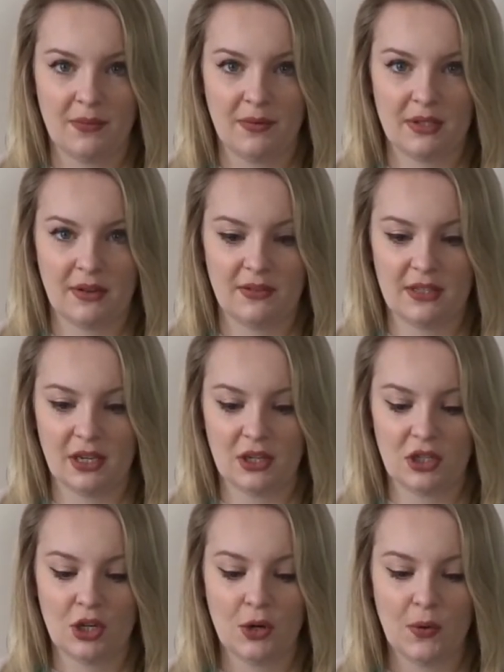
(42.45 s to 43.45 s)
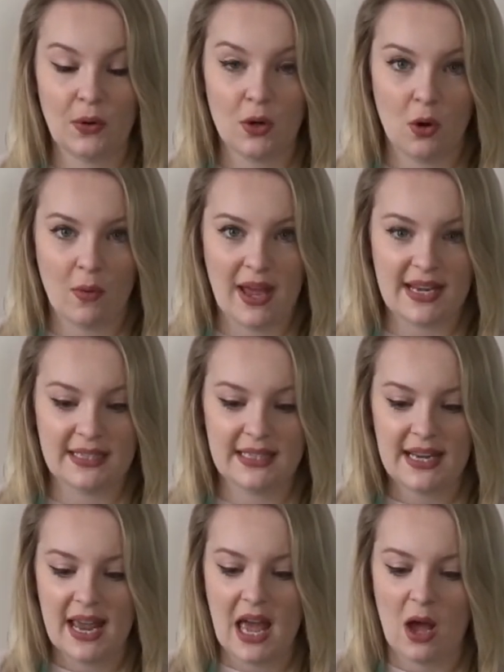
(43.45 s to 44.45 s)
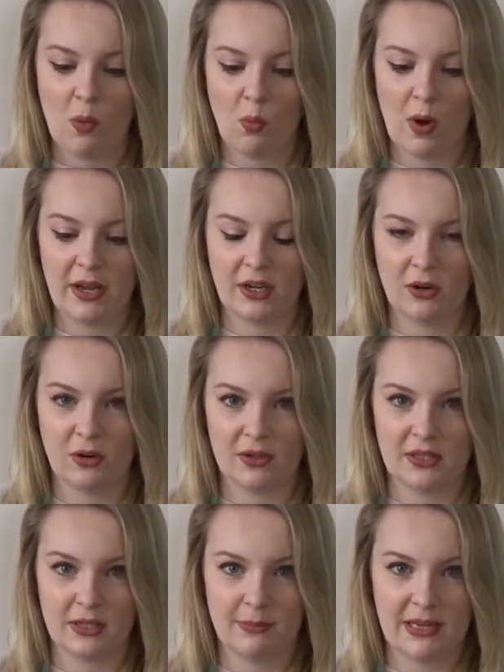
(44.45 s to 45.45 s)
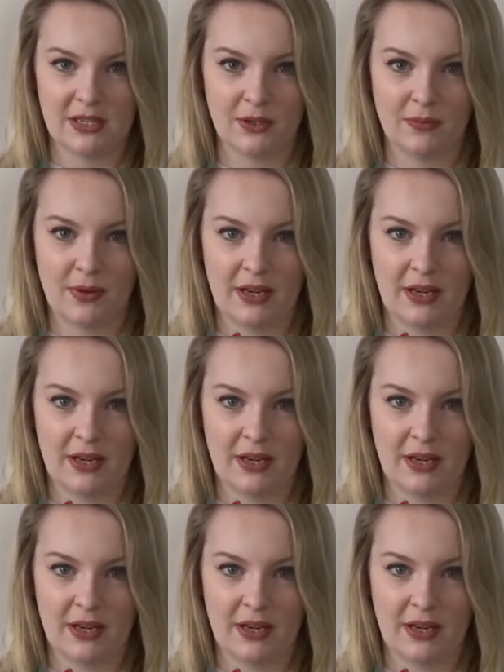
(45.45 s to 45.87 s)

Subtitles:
So I've stuck 2 long ways and 1 across the middle.